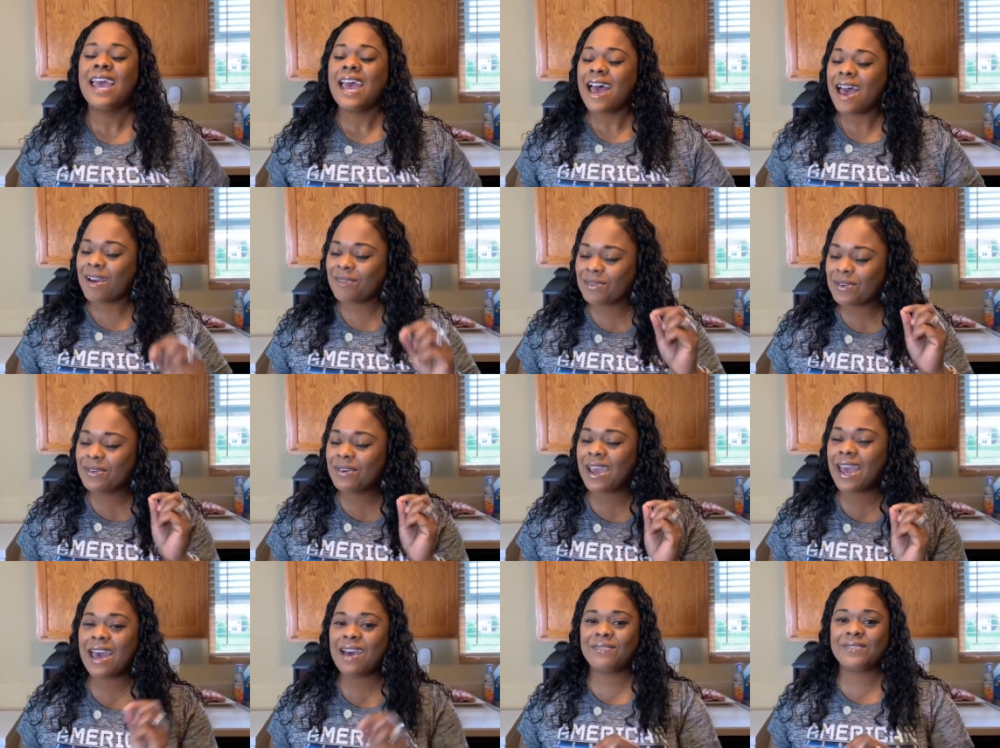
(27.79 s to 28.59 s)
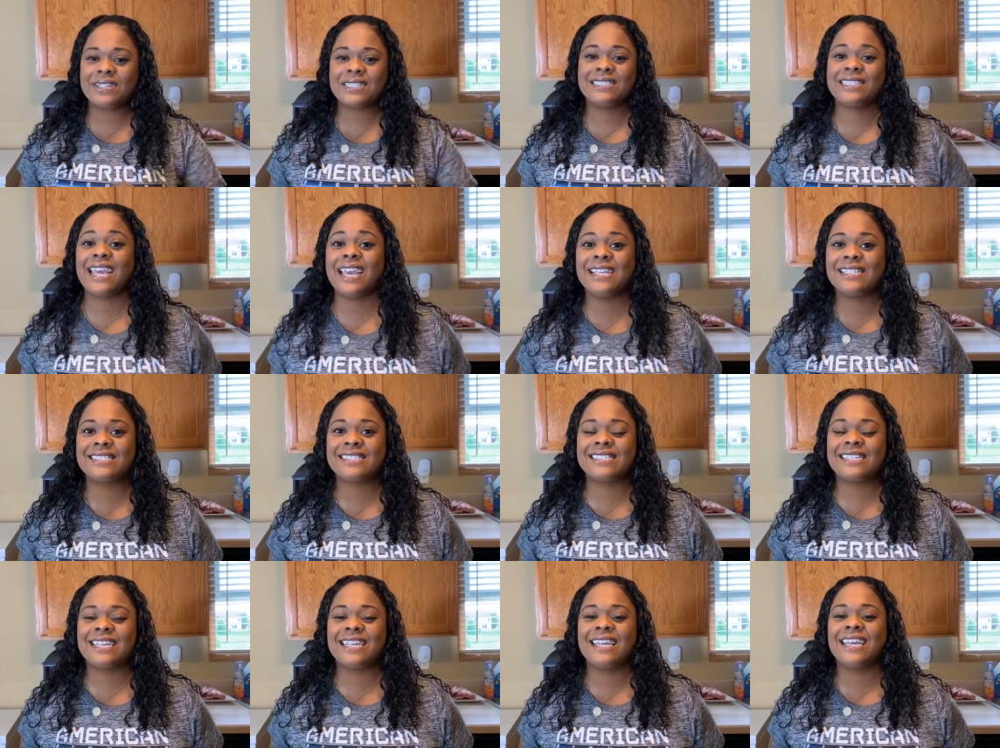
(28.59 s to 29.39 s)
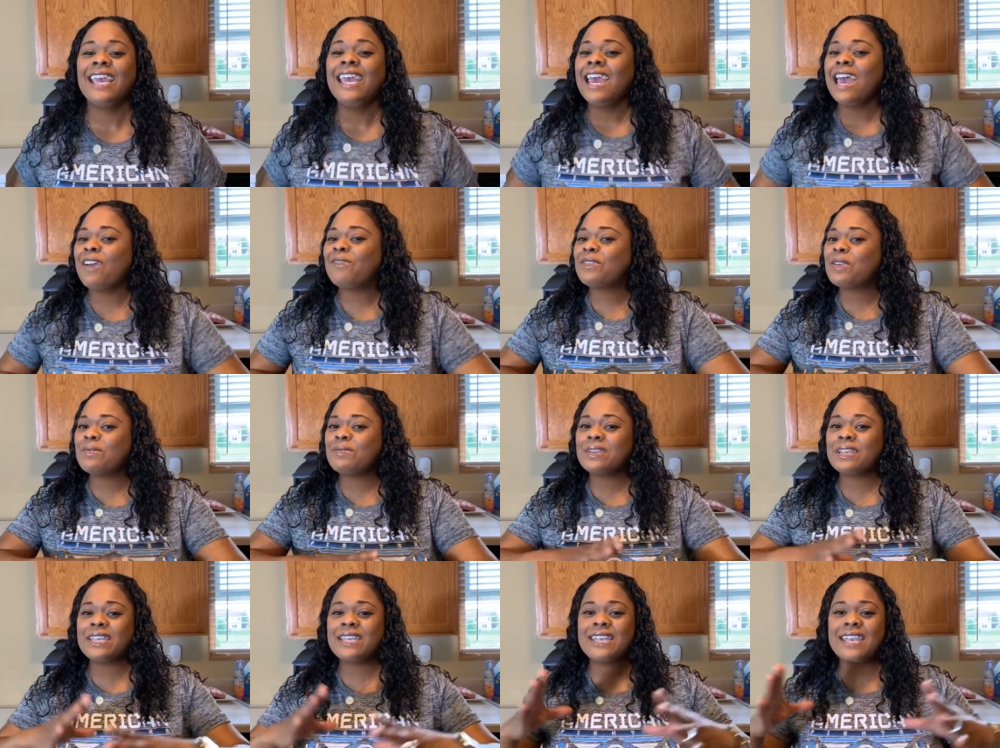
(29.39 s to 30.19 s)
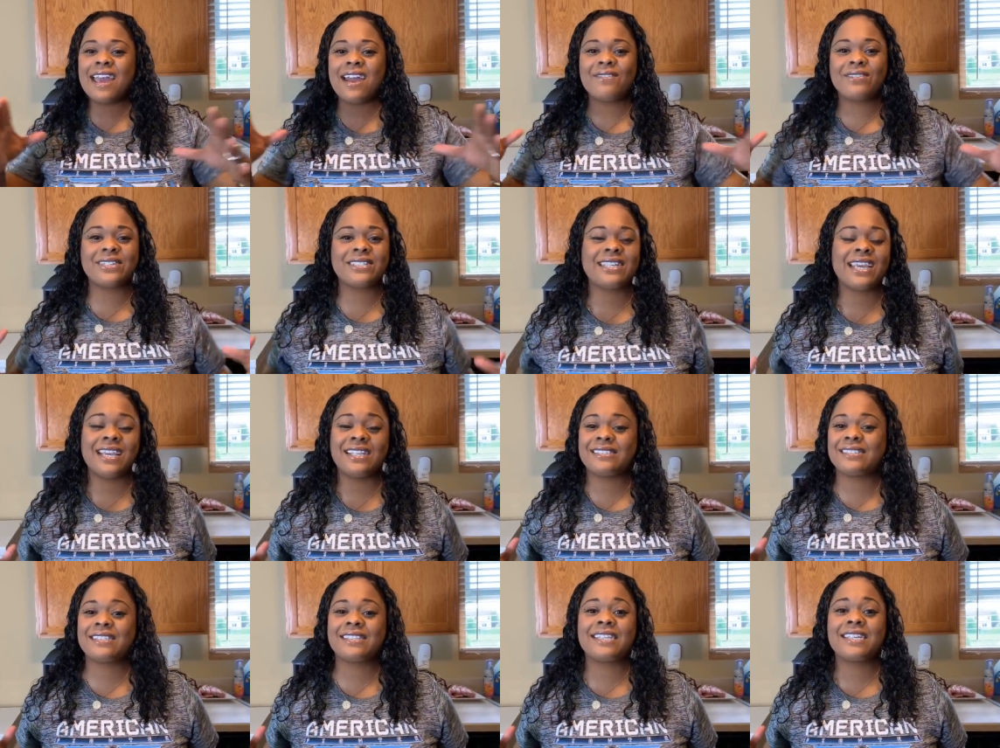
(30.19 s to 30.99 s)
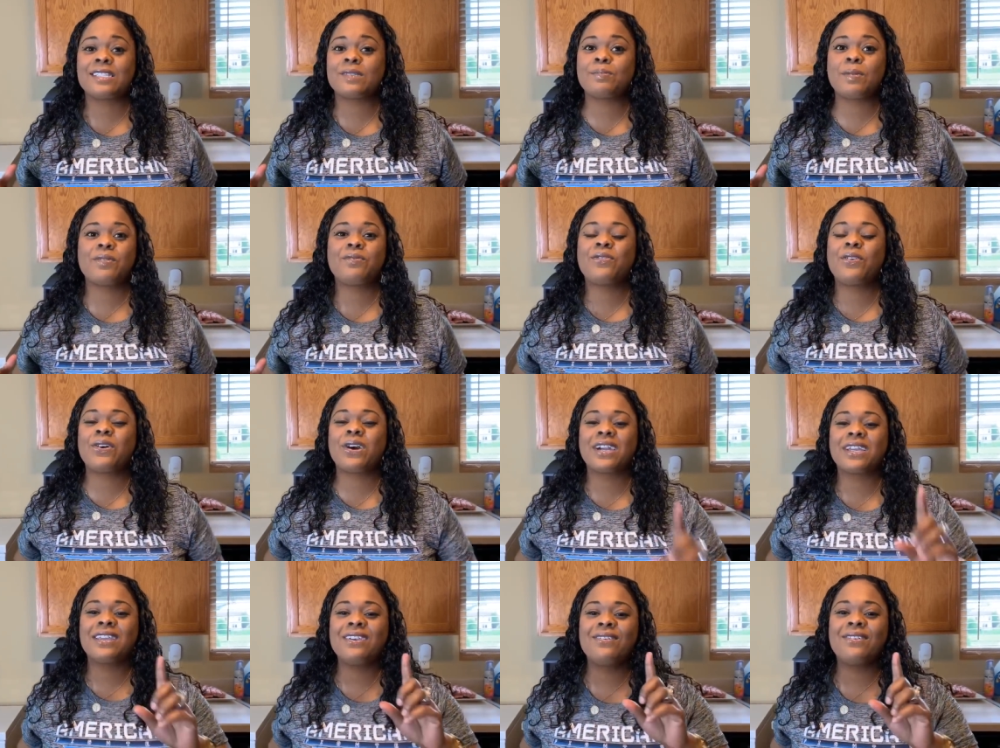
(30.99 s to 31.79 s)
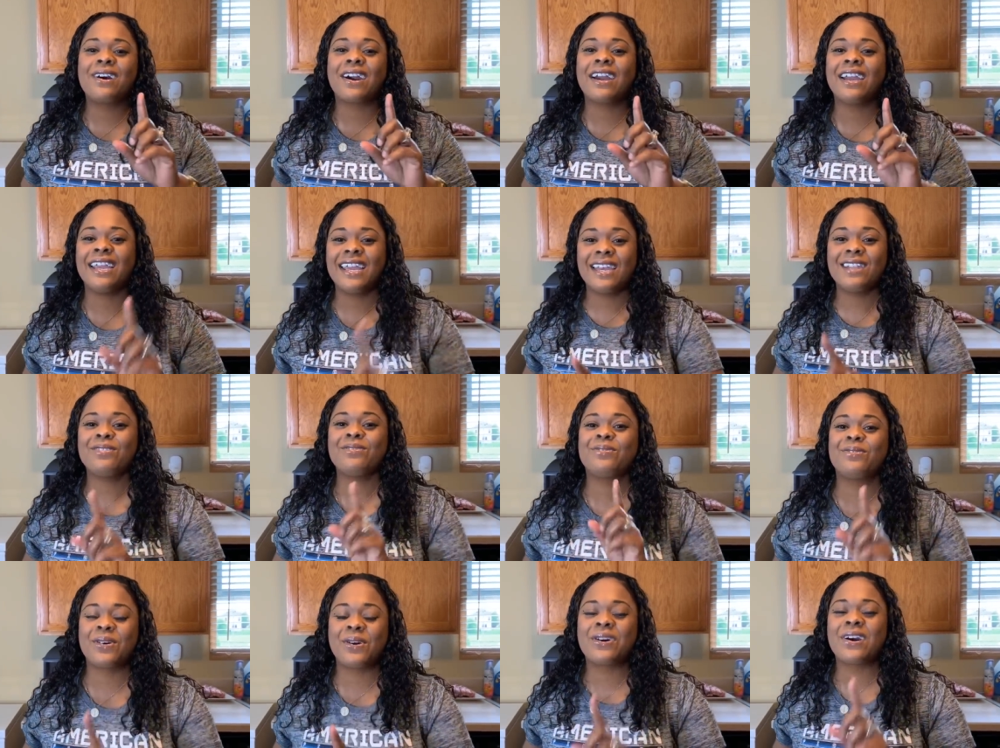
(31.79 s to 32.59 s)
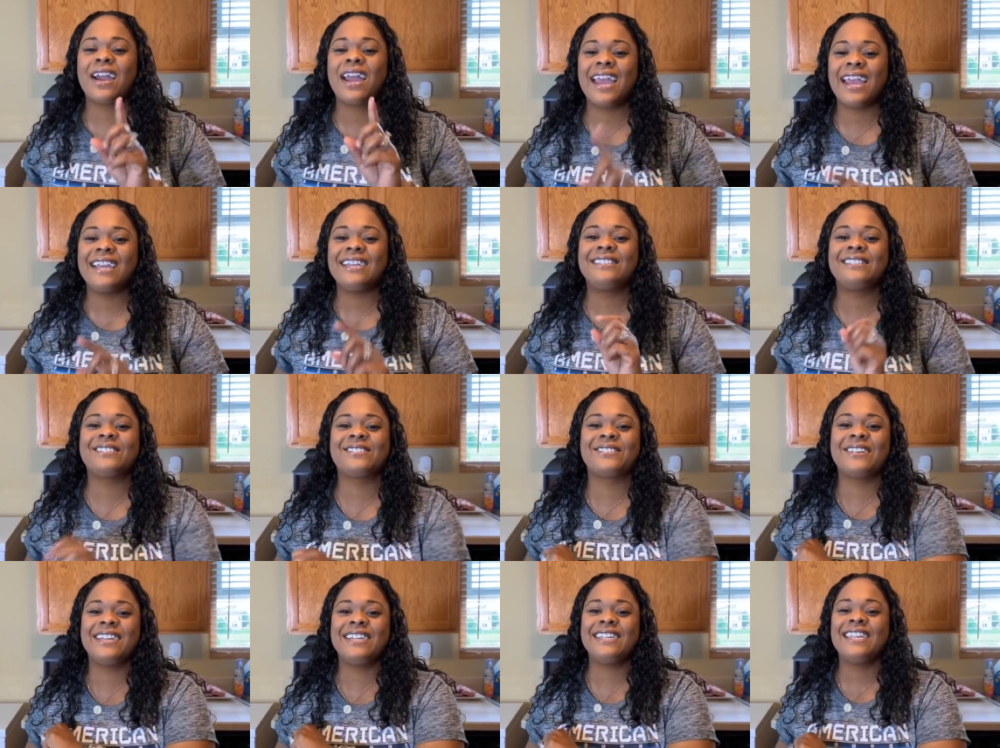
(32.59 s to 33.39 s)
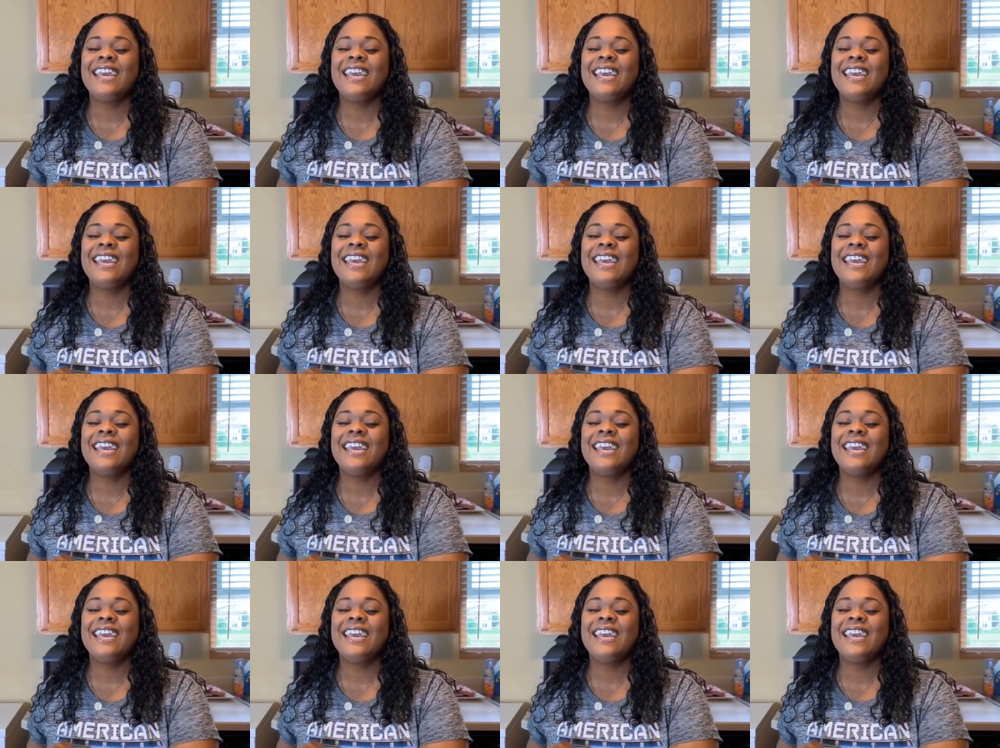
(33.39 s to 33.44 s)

Have you ever tasted it? If you've never tasted this before, you are in for a treat.